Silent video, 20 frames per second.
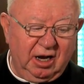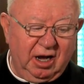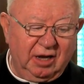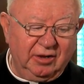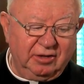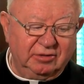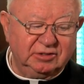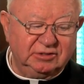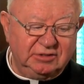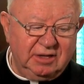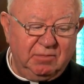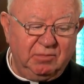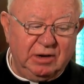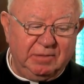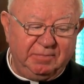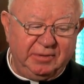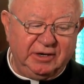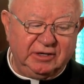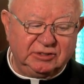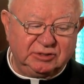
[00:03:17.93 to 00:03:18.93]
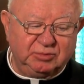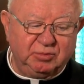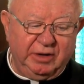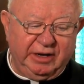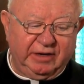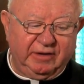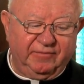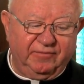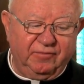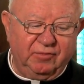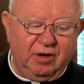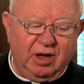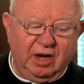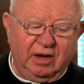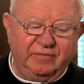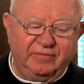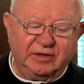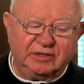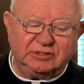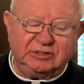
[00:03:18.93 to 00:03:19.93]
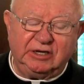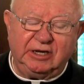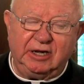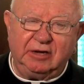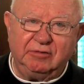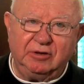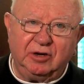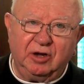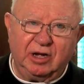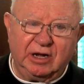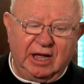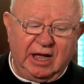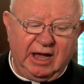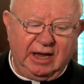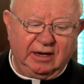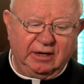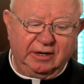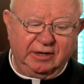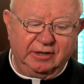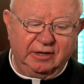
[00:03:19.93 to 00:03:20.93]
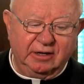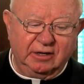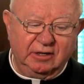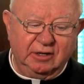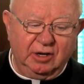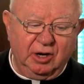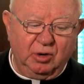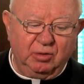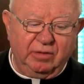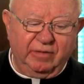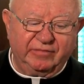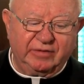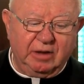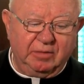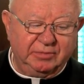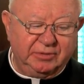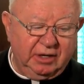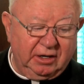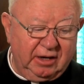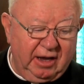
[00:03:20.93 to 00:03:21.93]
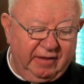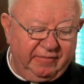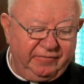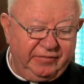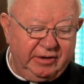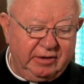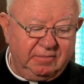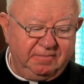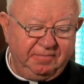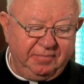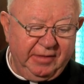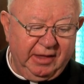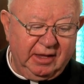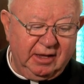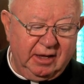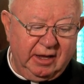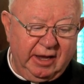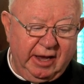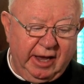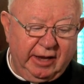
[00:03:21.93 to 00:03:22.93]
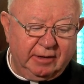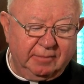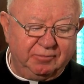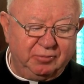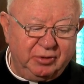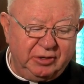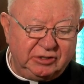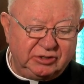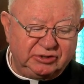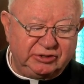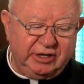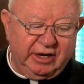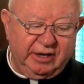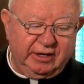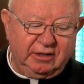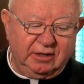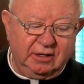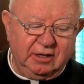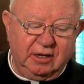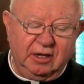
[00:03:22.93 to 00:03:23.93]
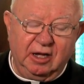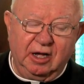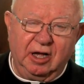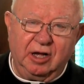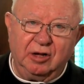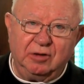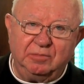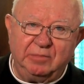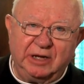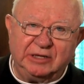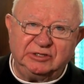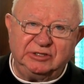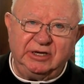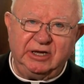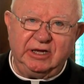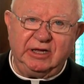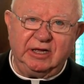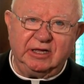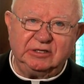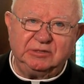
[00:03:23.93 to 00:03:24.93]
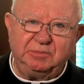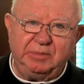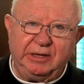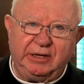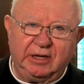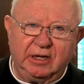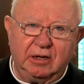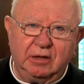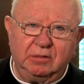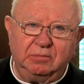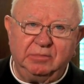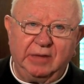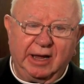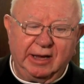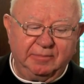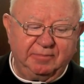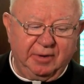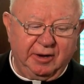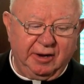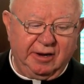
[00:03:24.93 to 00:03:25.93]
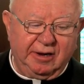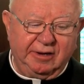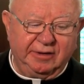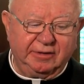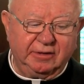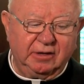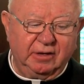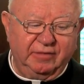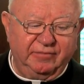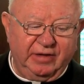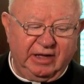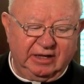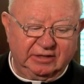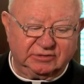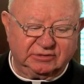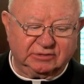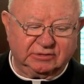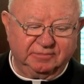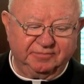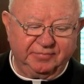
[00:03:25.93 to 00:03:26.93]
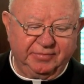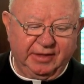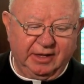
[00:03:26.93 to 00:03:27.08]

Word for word: although somewhat bittersweet for all of us here in Long Island who have come to love him and appreciate how much he has become a part of us.